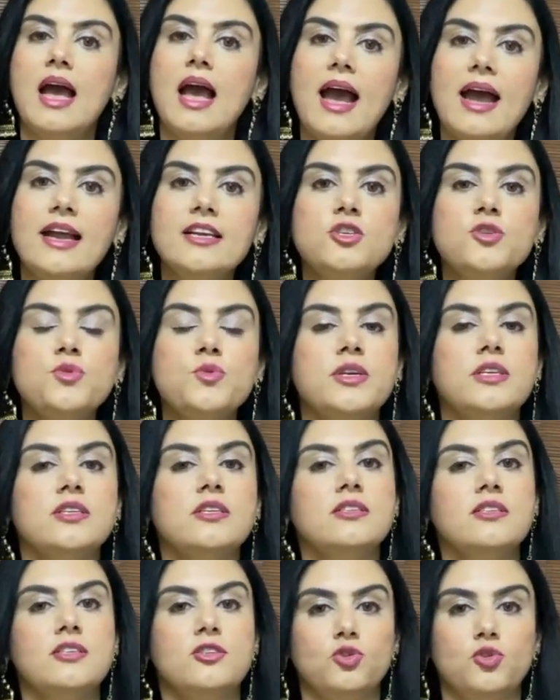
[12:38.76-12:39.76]

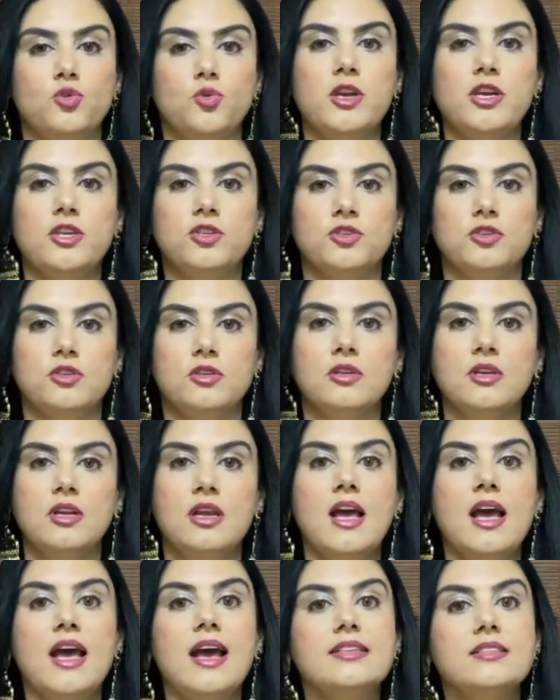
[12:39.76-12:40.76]
a situation
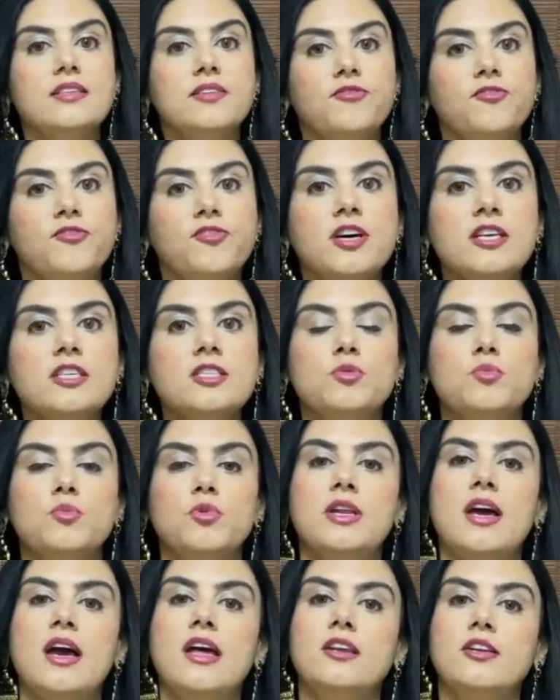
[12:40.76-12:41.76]
as a first
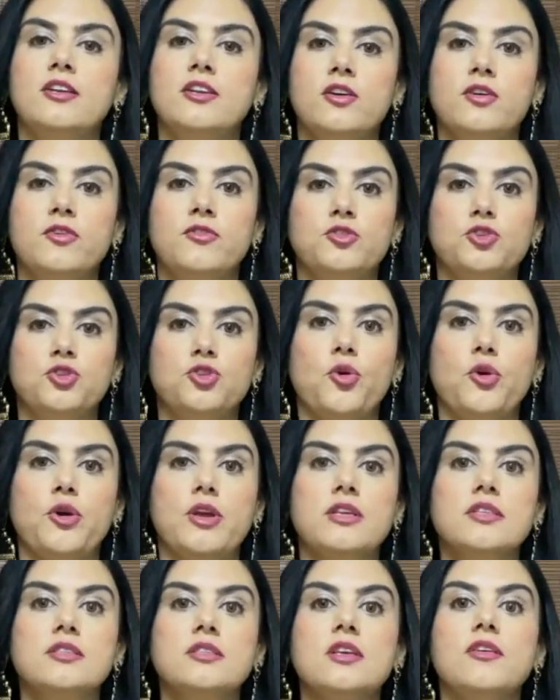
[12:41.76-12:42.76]
modality of
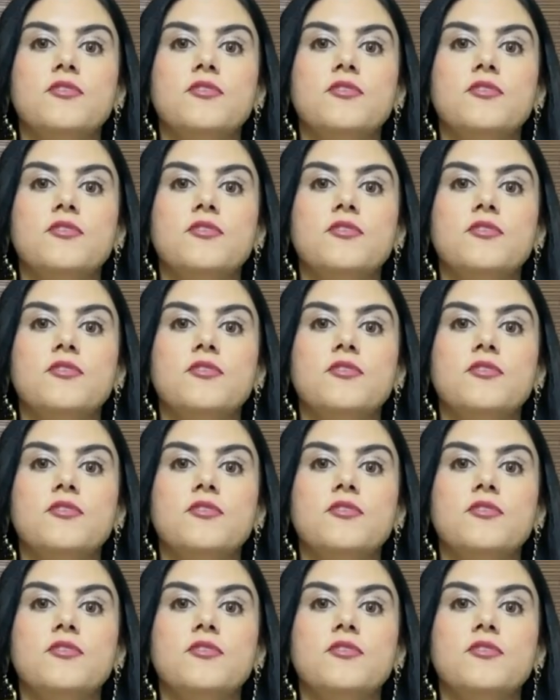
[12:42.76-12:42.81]
choice